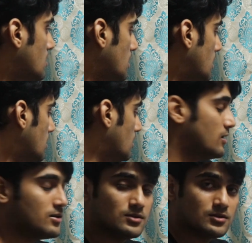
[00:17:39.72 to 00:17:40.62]

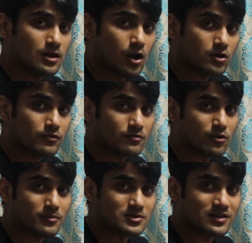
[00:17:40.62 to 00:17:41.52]
A lot of
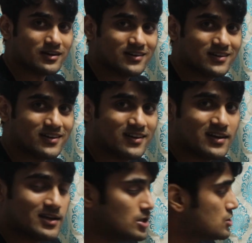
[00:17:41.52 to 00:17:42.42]
information, huh?
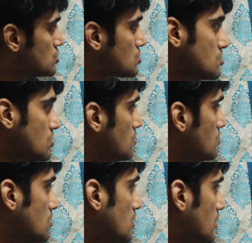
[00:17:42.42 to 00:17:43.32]

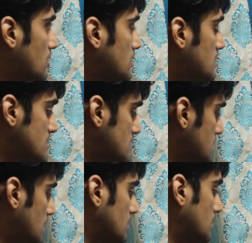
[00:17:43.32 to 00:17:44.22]
So this is
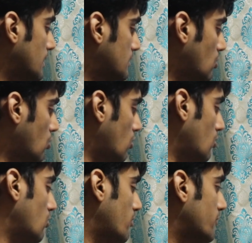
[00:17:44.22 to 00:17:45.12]
like the
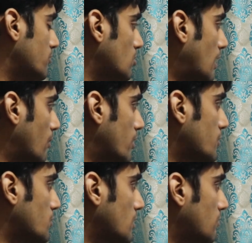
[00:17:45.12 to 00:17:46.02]
overview I
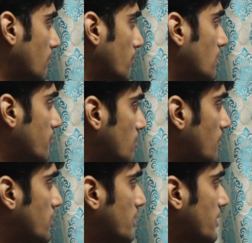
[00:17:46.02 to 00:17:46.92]
wanted to give you
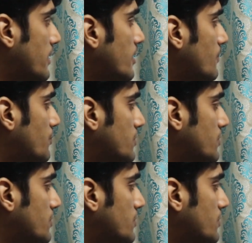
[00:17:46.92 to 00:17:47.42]
about internet.